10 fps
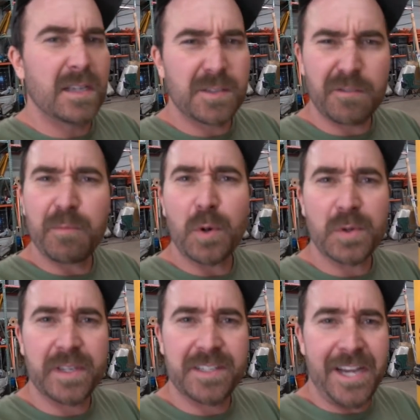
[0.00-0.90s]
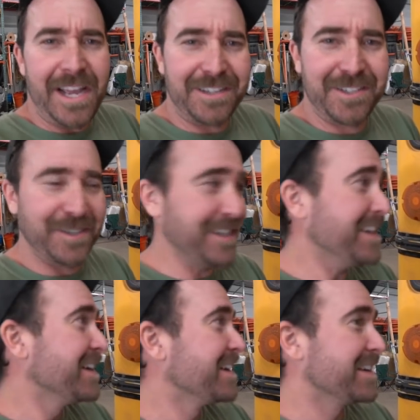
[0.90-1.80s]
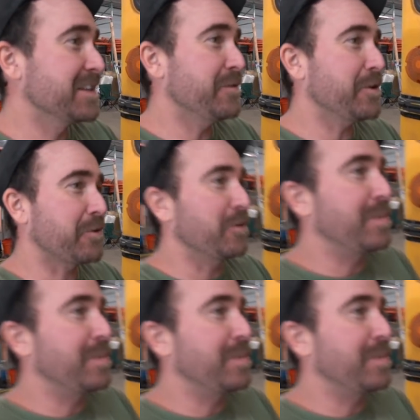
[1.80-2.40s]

a surfboard leash, actually, the Velcro